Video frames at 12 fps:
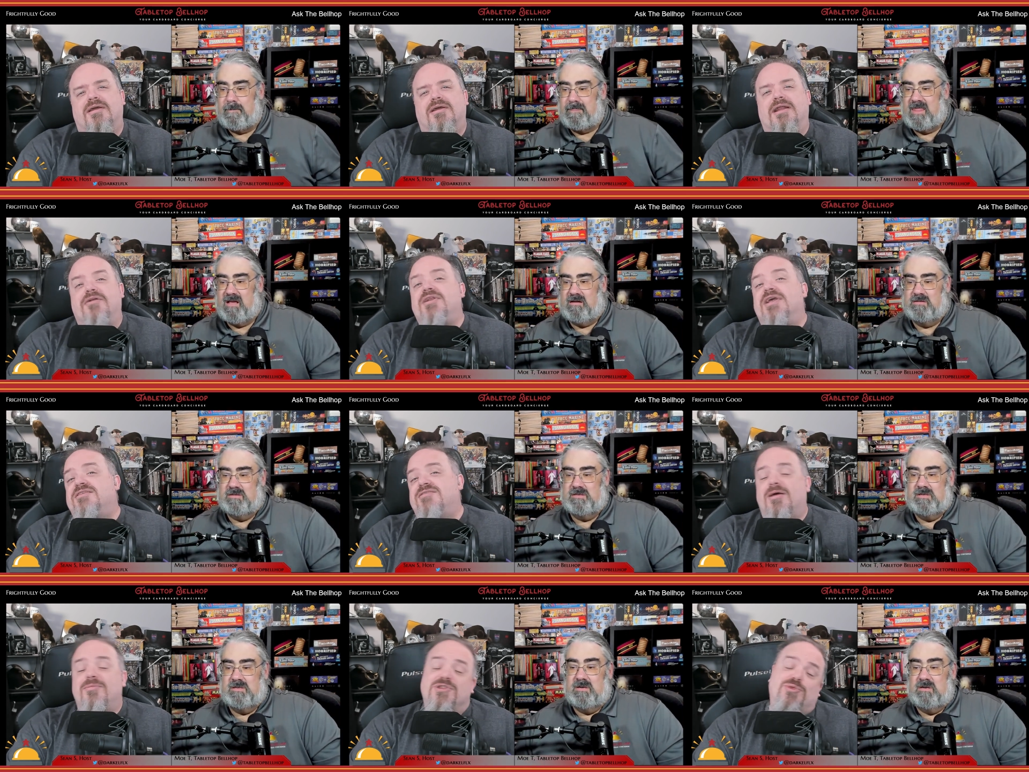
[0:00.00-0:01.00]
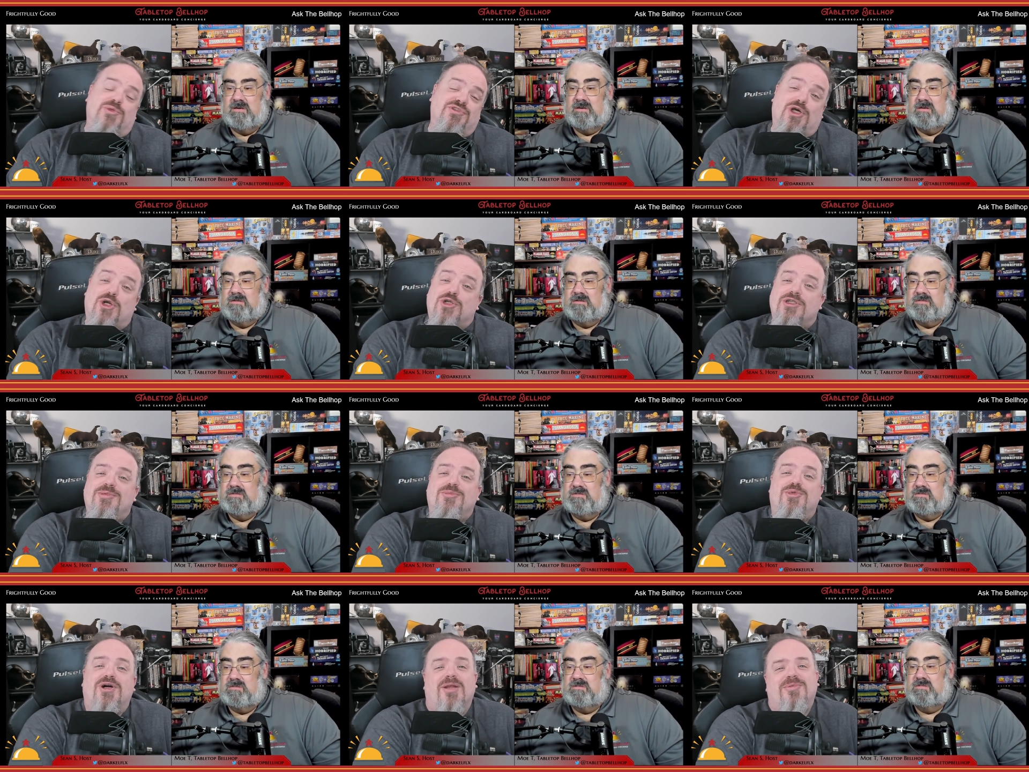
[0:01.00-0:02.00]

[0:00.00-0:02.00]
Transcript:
Speaker 1: Now, next up, this one's already been brought up